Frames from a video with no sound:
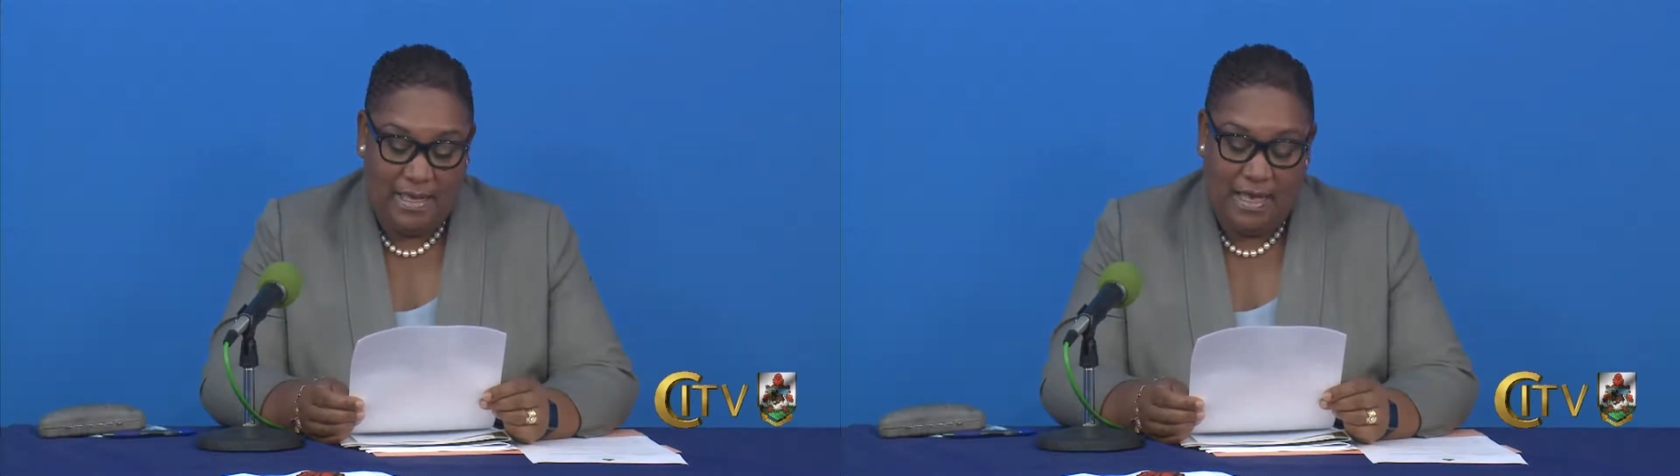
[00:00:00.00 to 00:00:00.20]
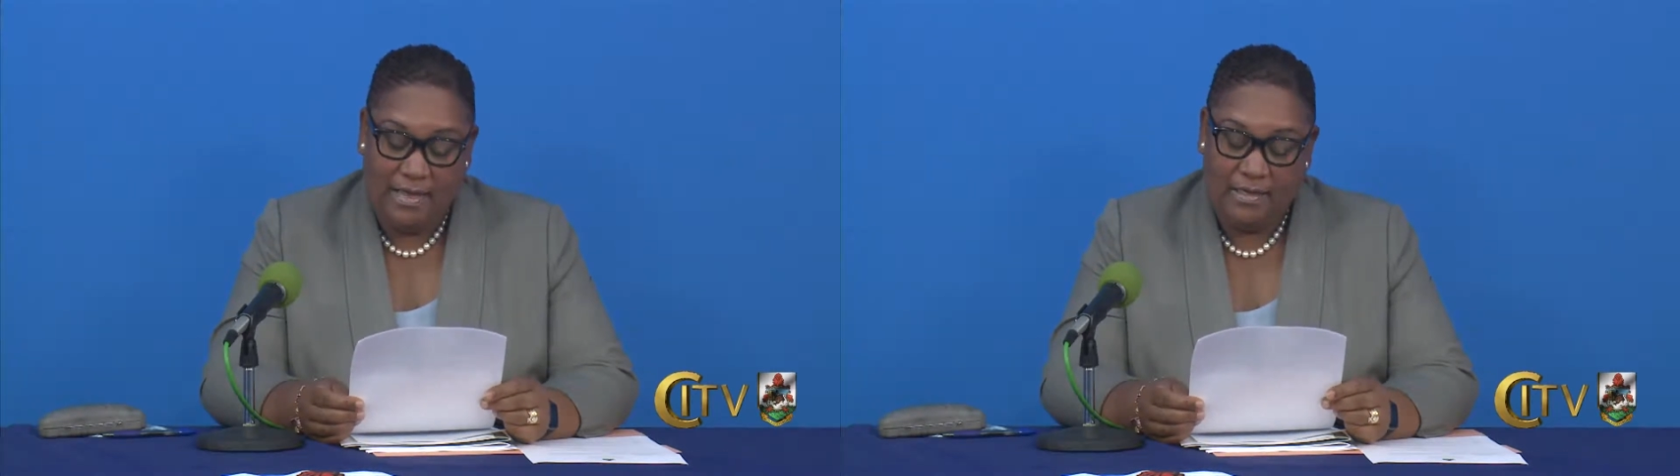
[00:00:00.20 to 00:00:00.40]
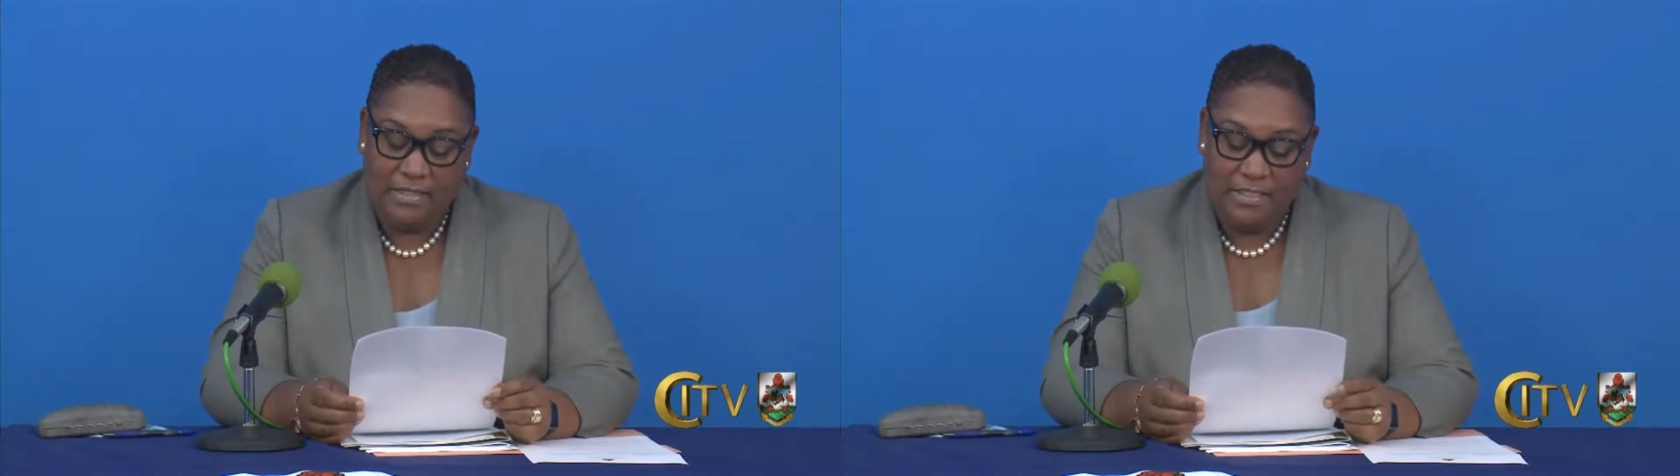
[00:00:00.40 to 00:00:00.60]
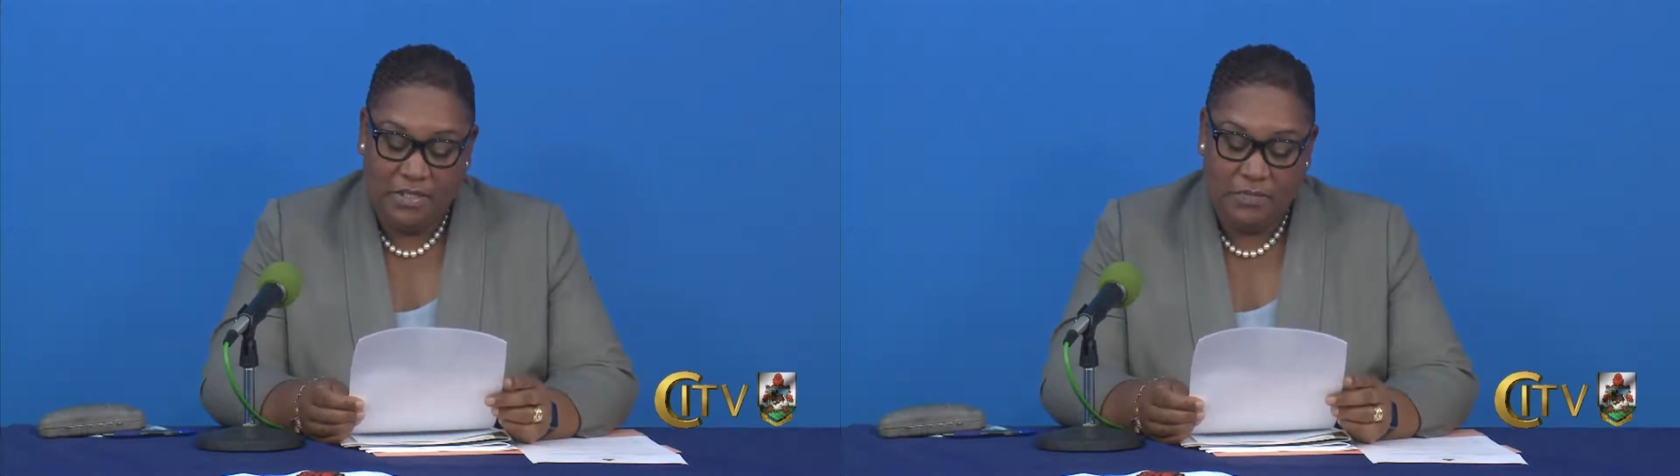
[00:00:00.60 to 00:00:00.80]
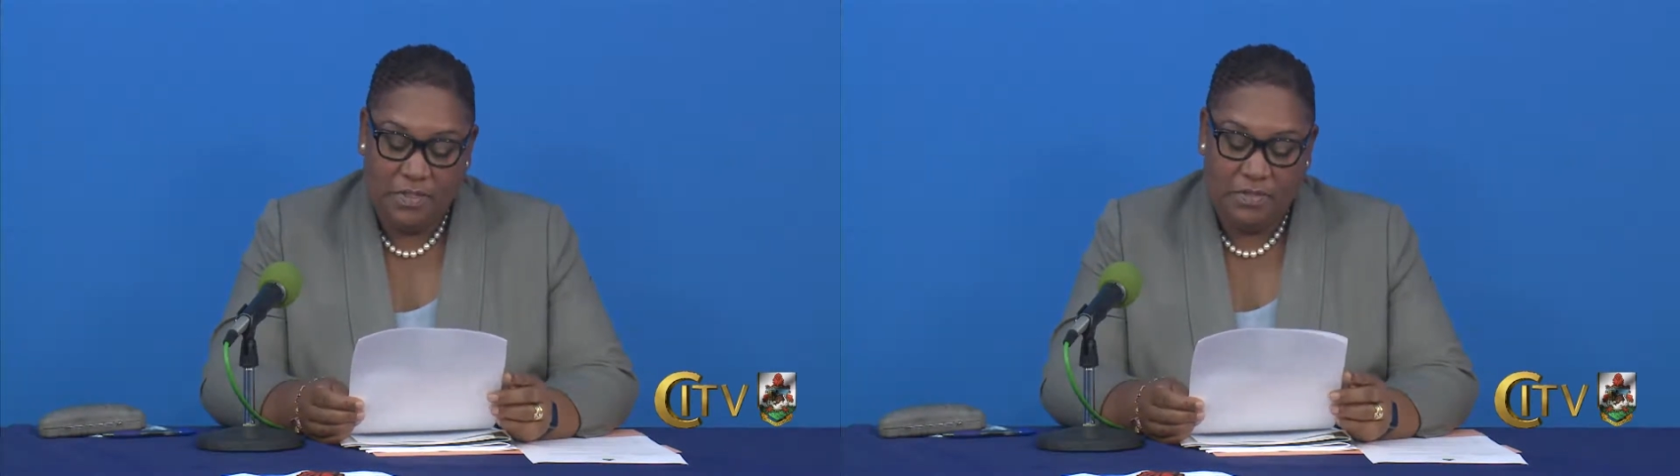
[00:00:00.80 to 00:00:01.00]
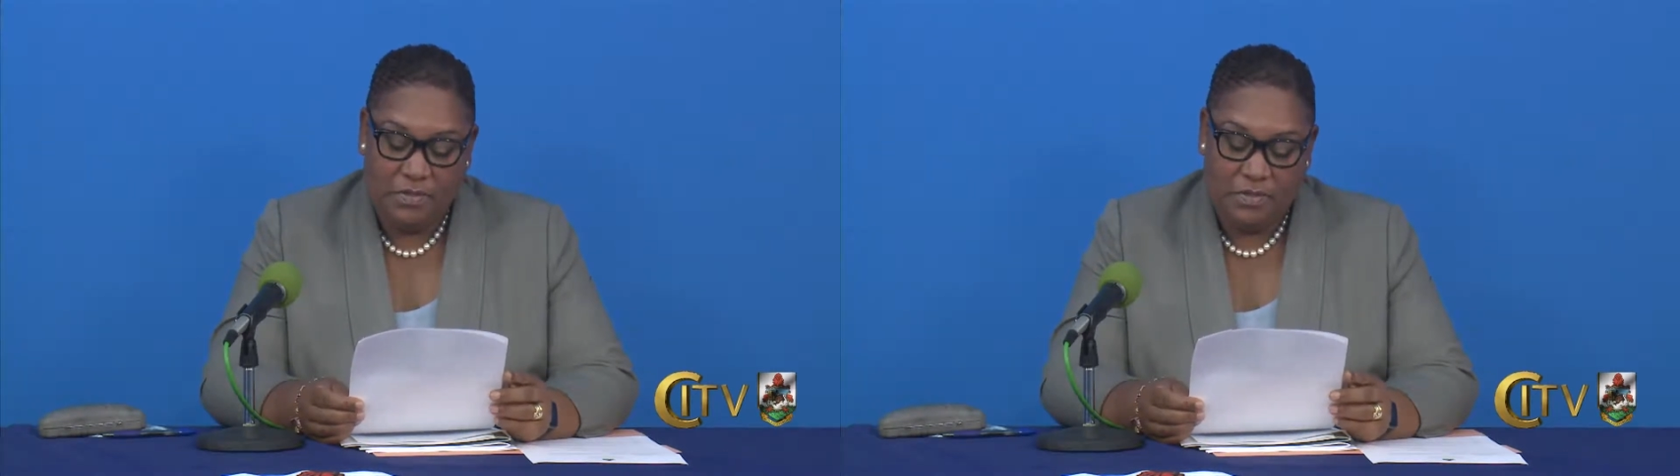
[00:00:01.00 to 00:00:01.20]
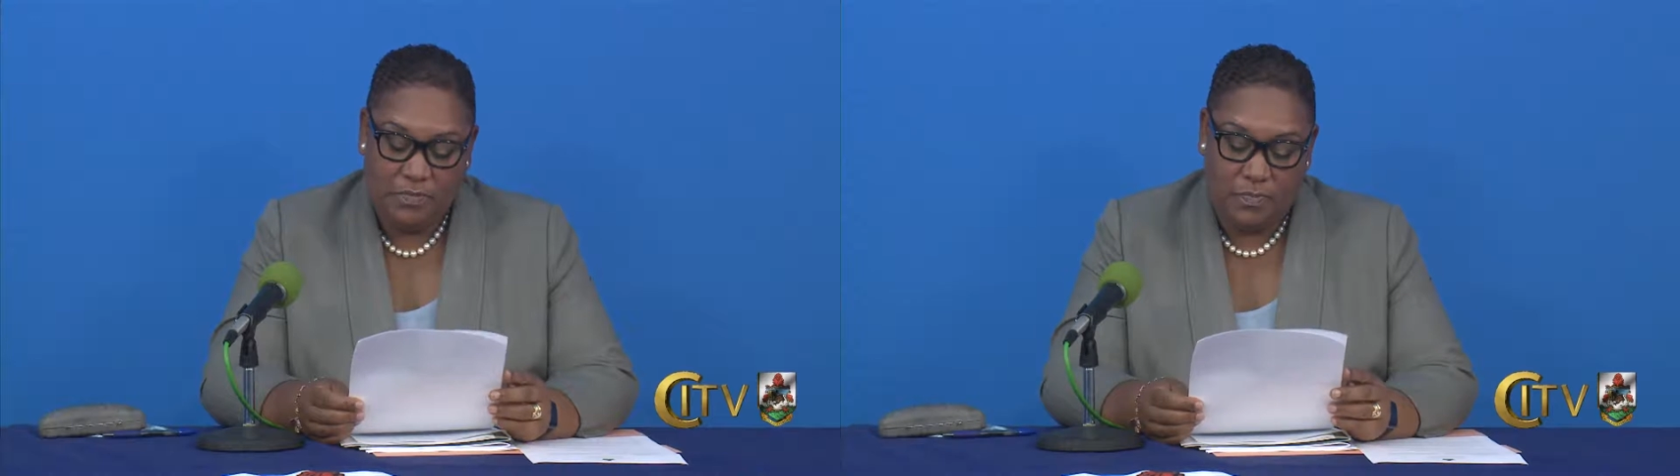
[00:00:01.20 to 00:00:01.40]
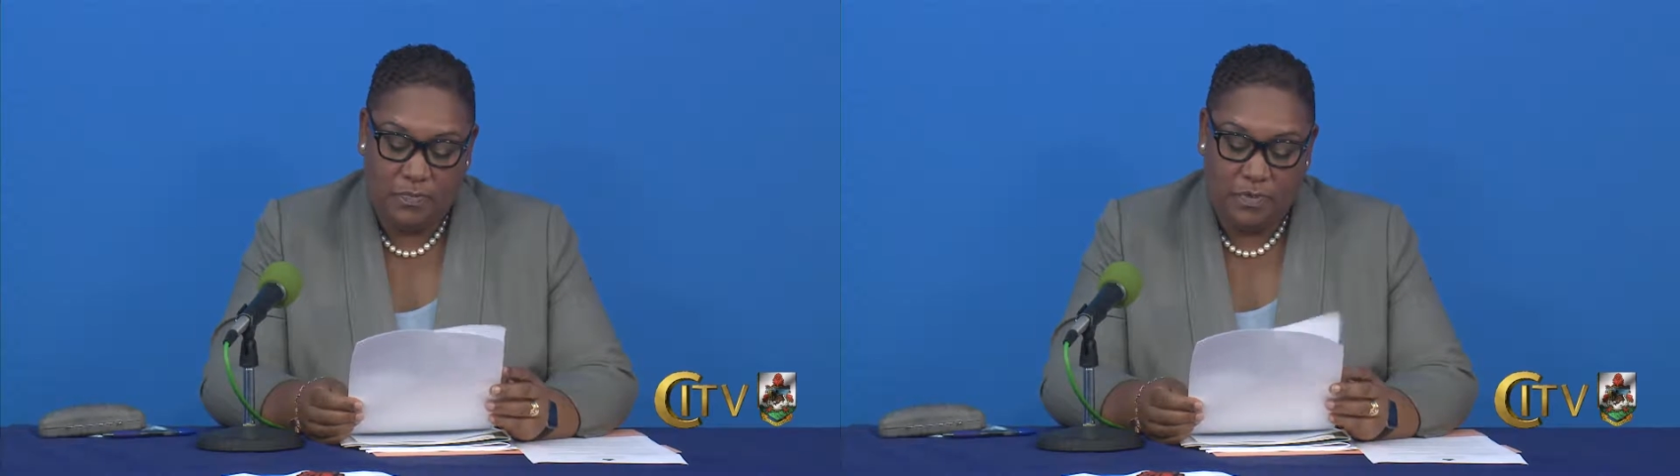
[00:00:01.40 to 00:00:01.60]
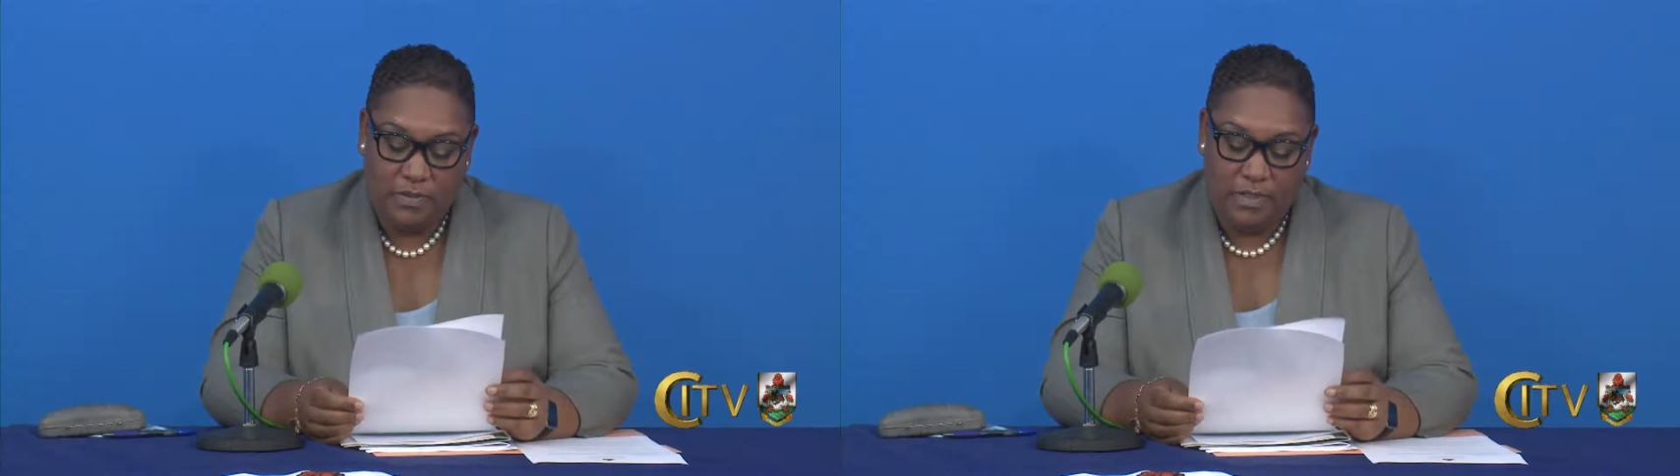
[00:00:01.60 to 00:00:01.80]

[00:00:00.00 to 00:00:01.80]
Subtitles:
and continuing to support